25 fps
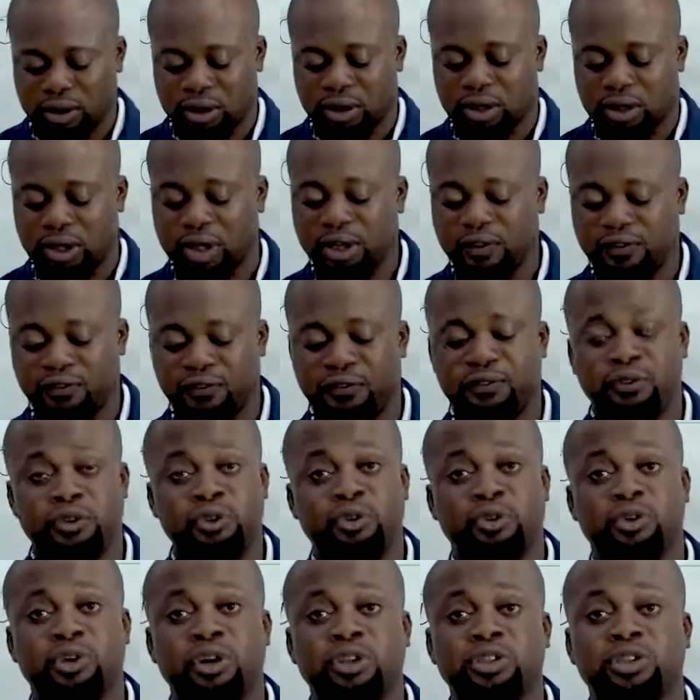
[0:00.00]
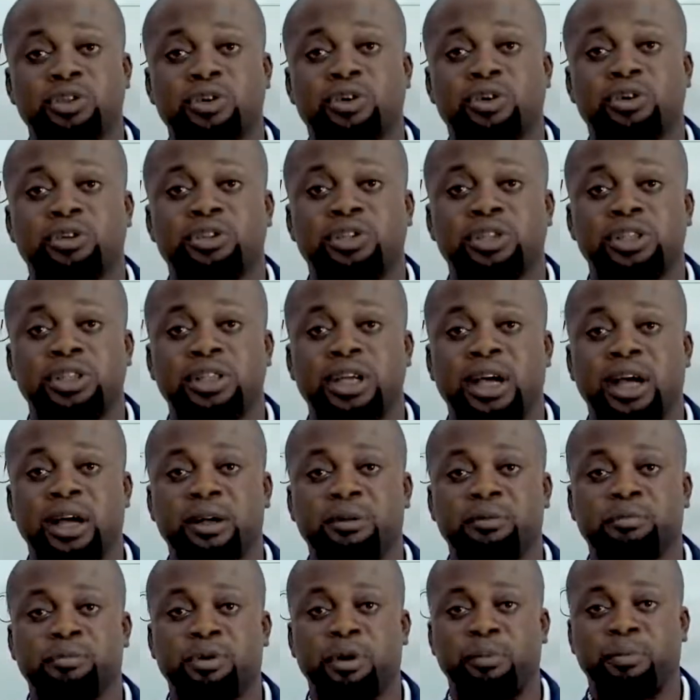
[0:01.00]
if you don't consider
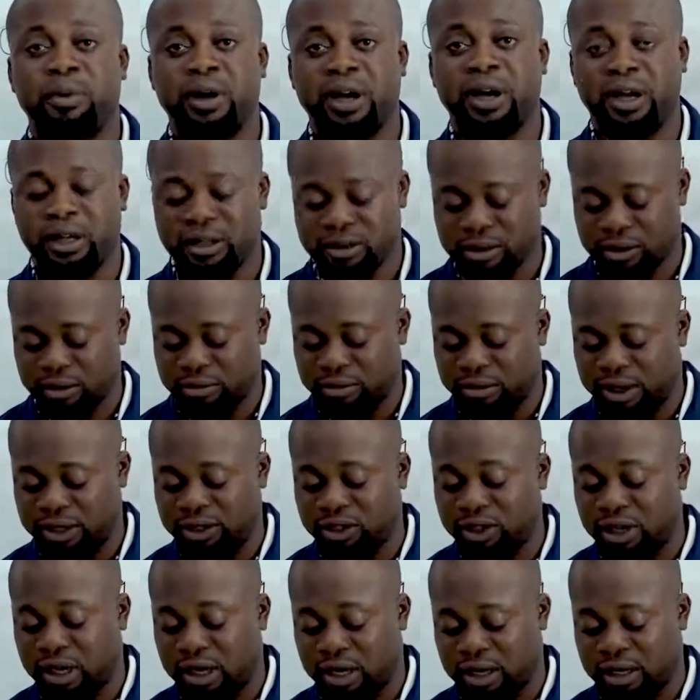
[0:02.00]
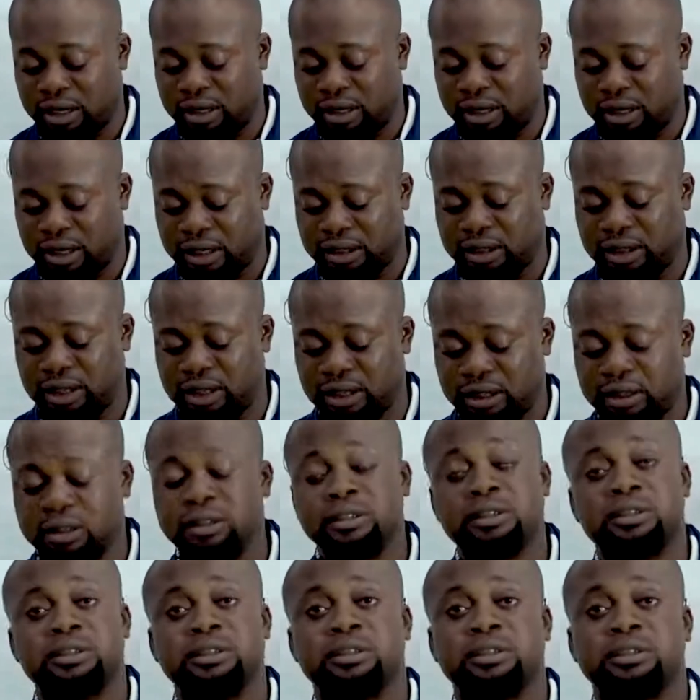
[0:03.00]
proper material handling,
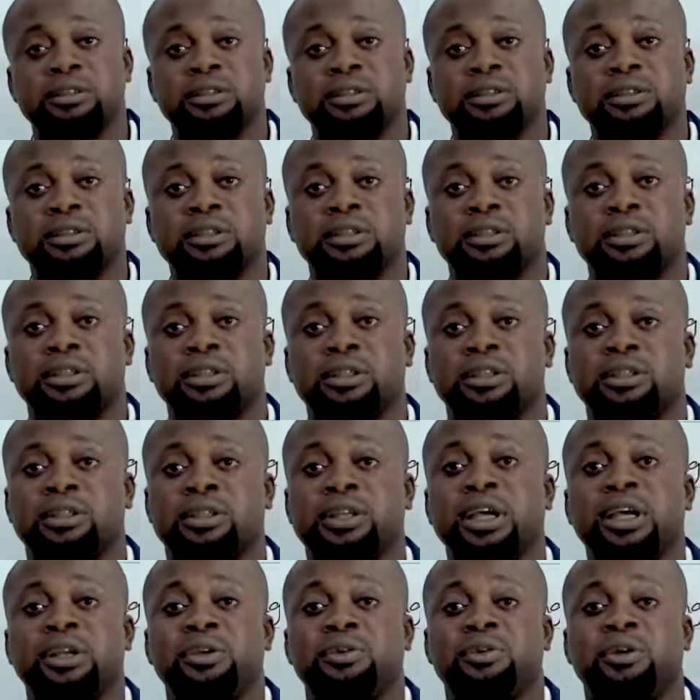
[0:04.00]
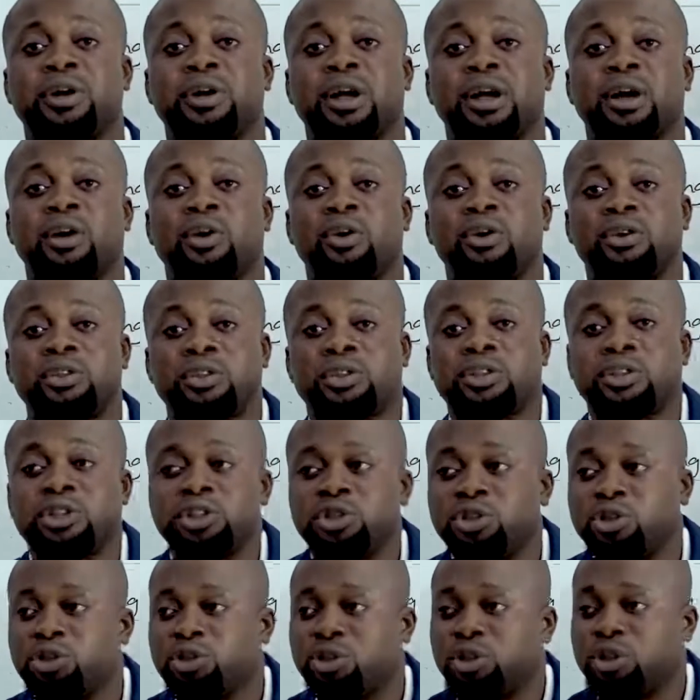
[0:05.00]
then you can cause
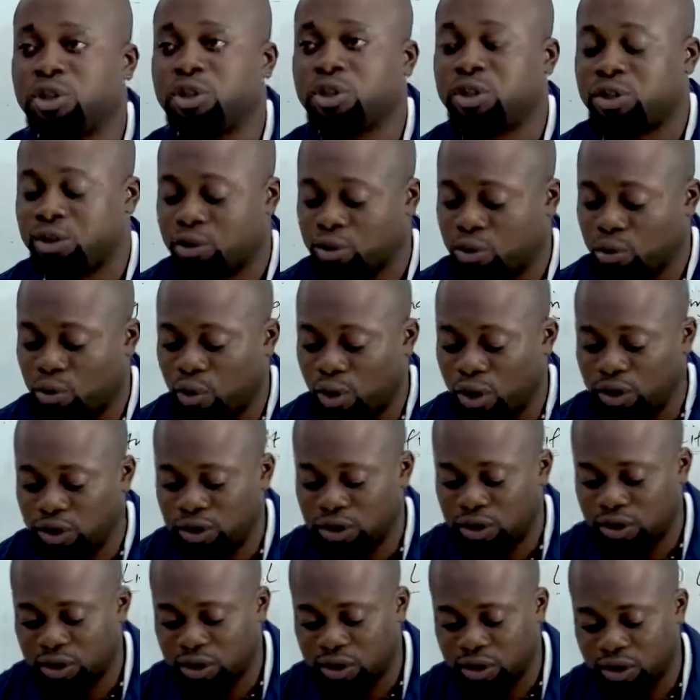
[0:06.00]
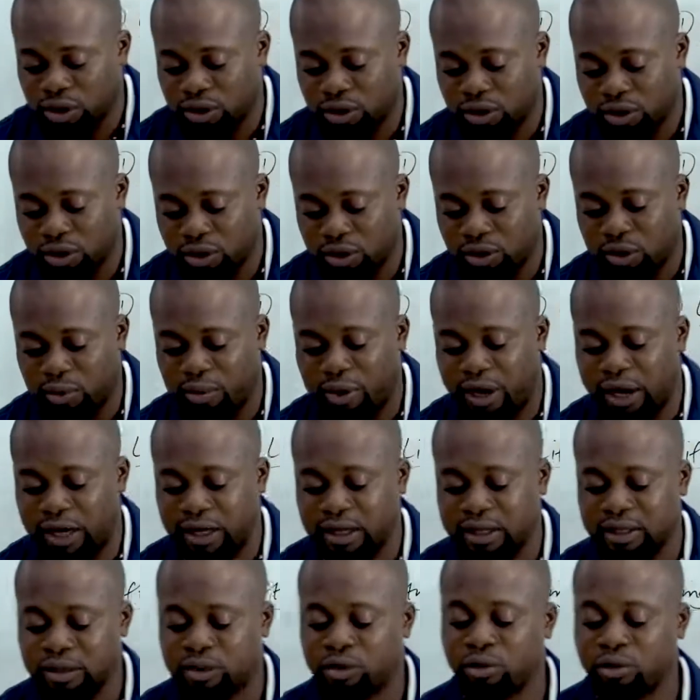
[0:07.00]
injury to what? Your back.
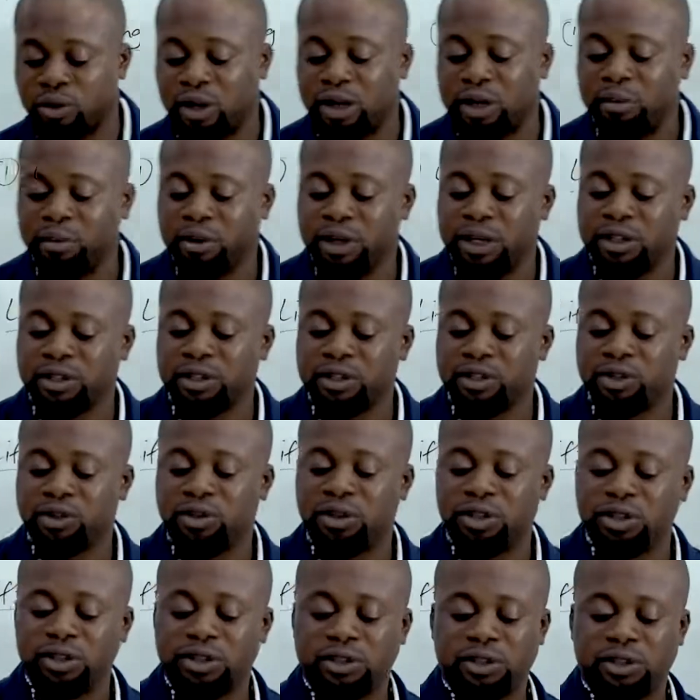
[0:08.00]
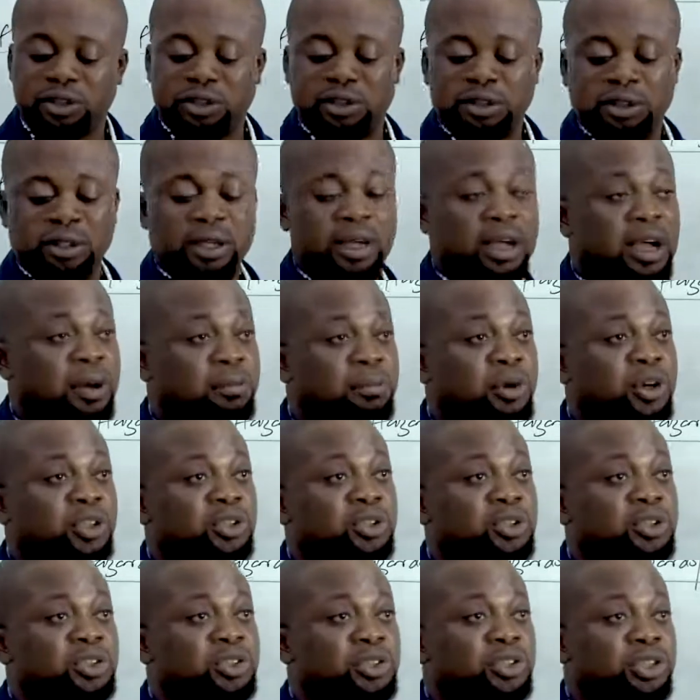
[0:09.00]
To eliminate injuries and
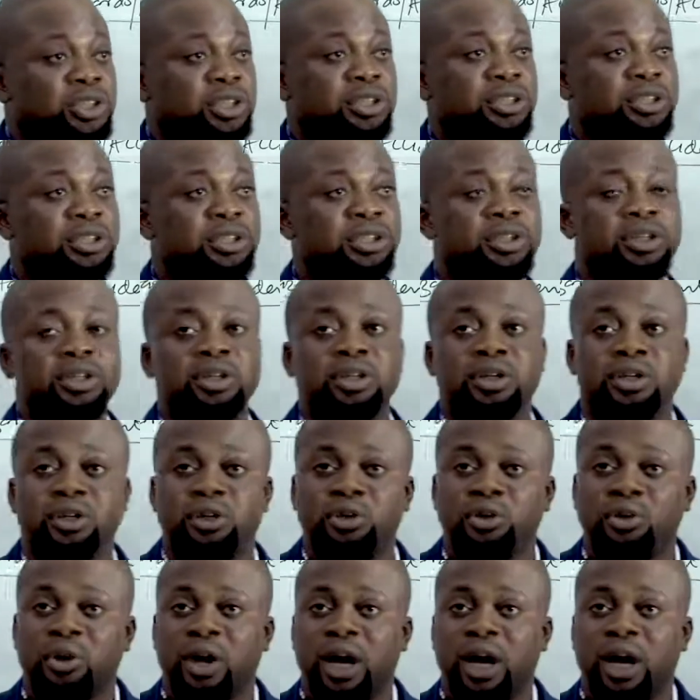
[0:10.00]
muscle strain, you